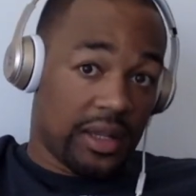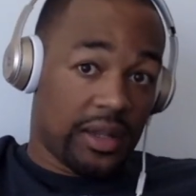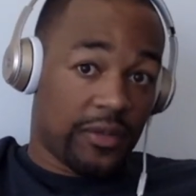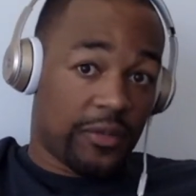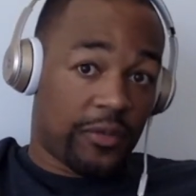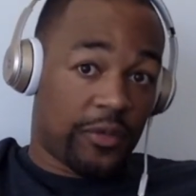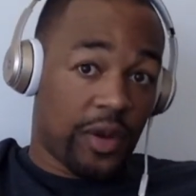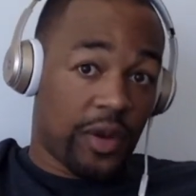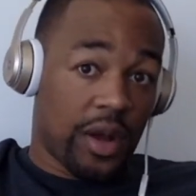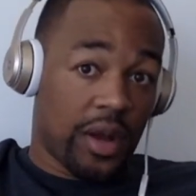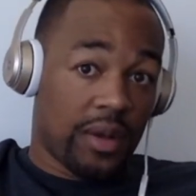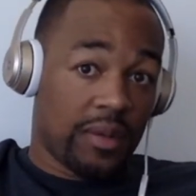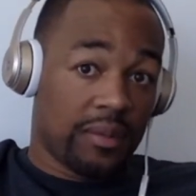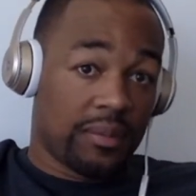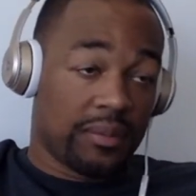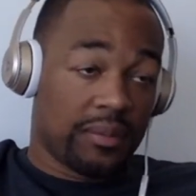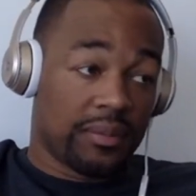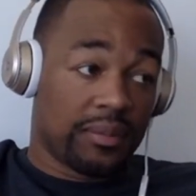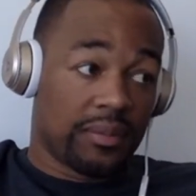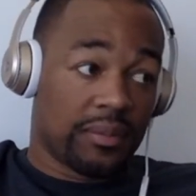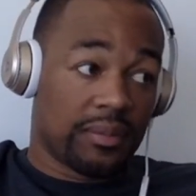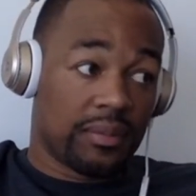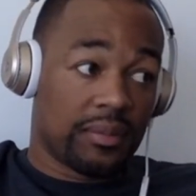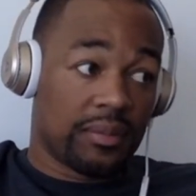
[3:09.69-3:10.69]

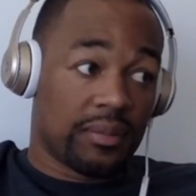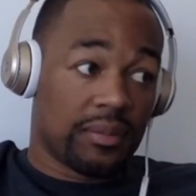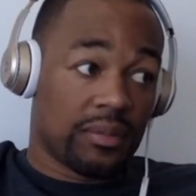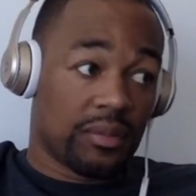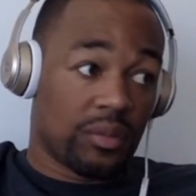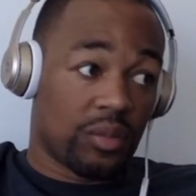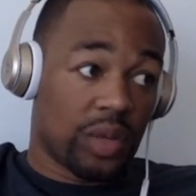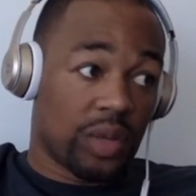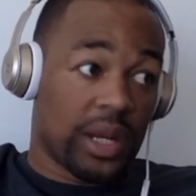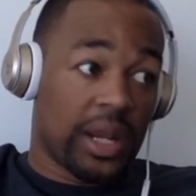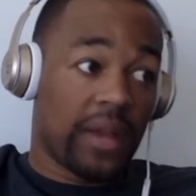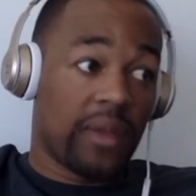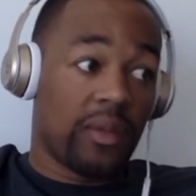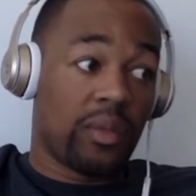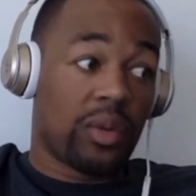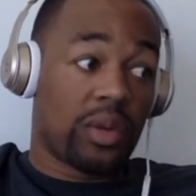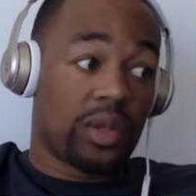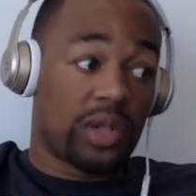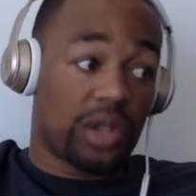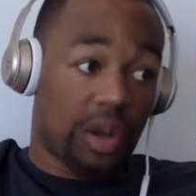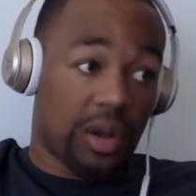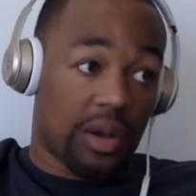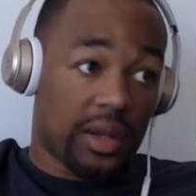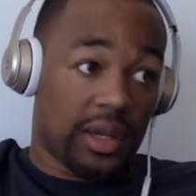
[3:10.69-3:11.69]
from when they were
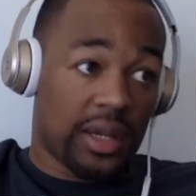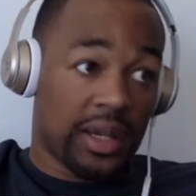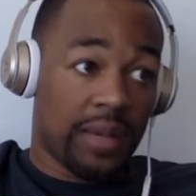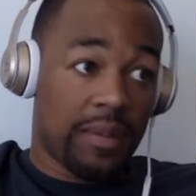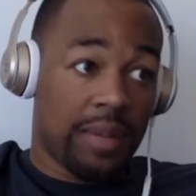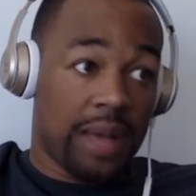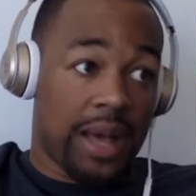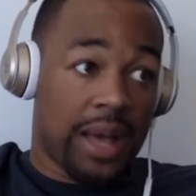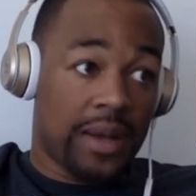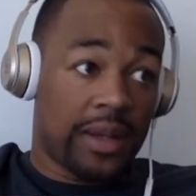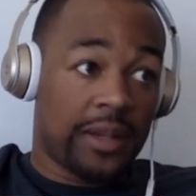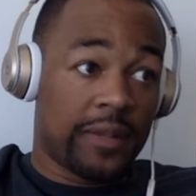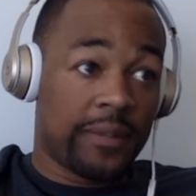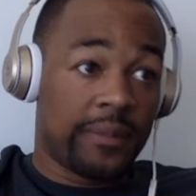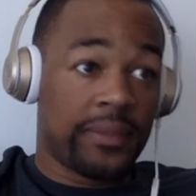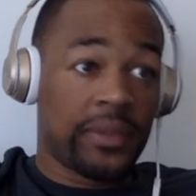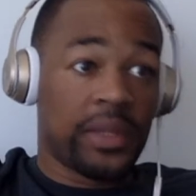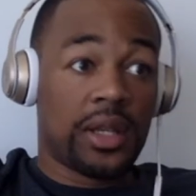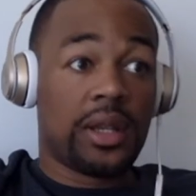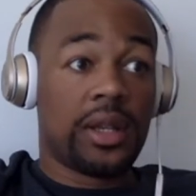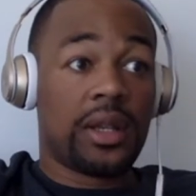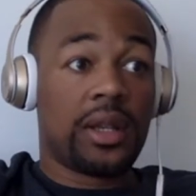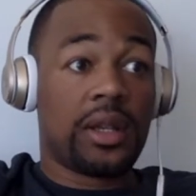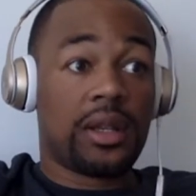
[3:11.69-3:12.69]
talking about it
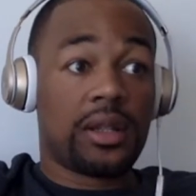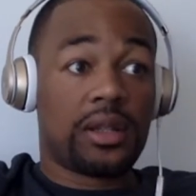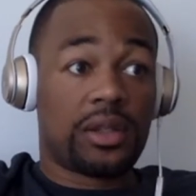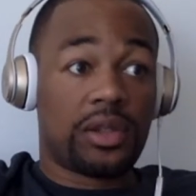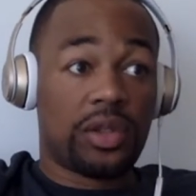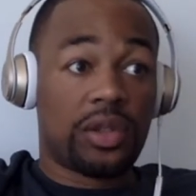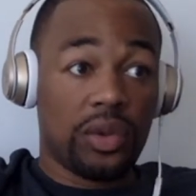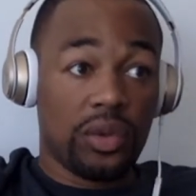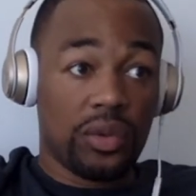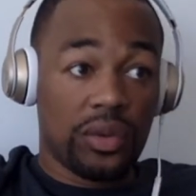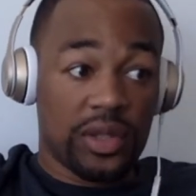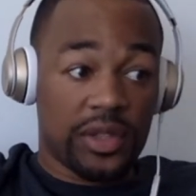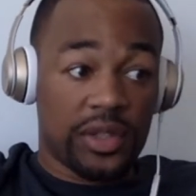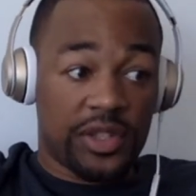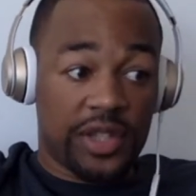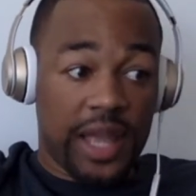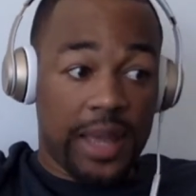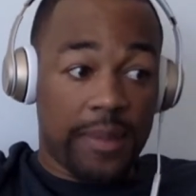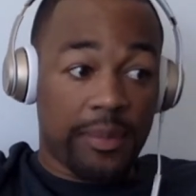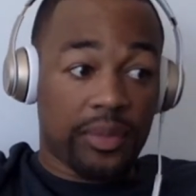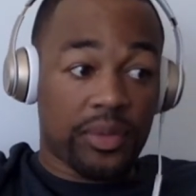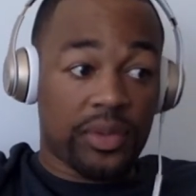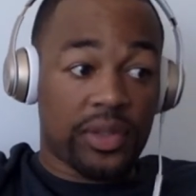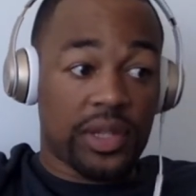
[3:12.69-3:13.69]
to the
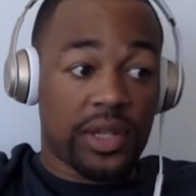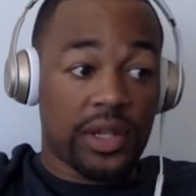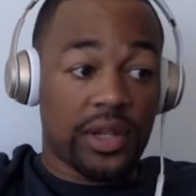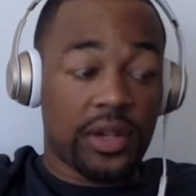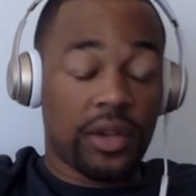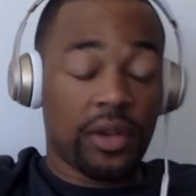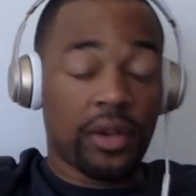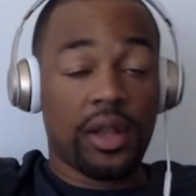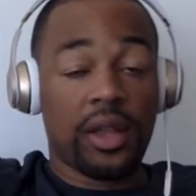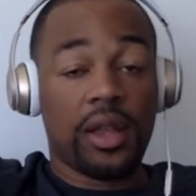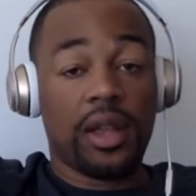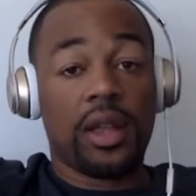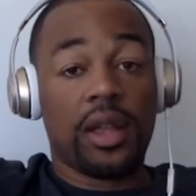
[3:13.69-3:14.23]
Staples Center,